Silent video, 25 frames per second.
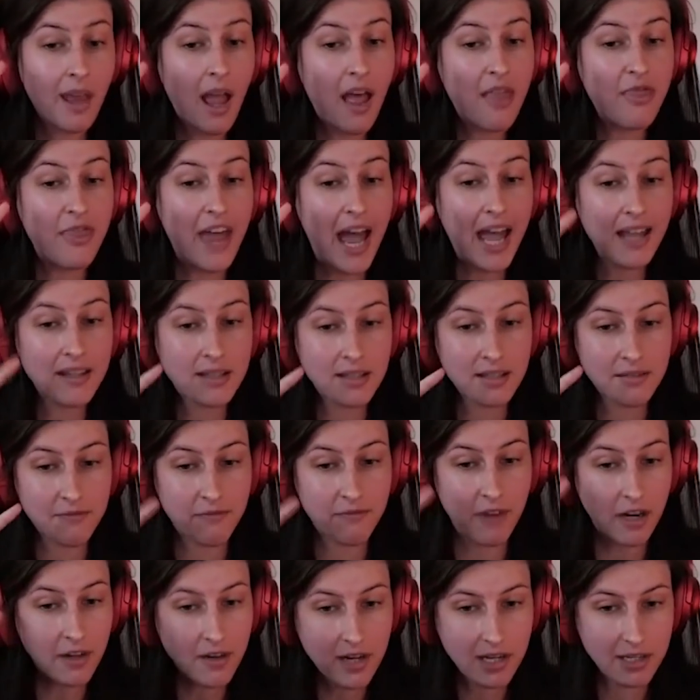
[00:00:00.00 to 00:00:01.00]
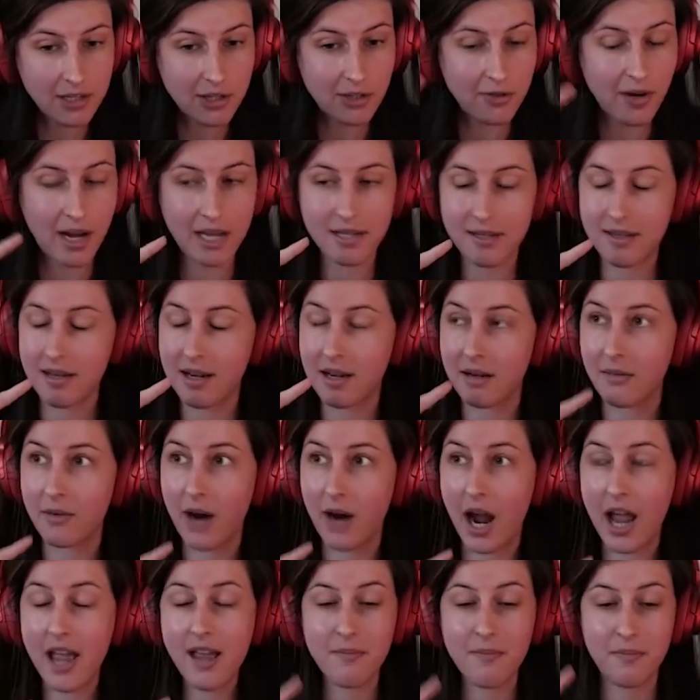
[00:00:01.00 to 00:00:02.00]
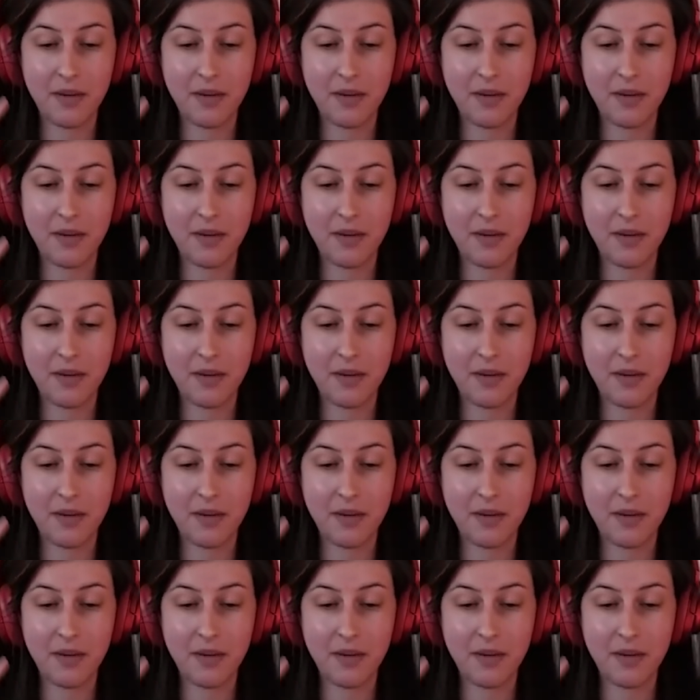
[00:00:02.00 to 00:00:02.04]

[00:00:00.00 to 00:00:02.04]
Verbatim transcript: That's very interesting, right?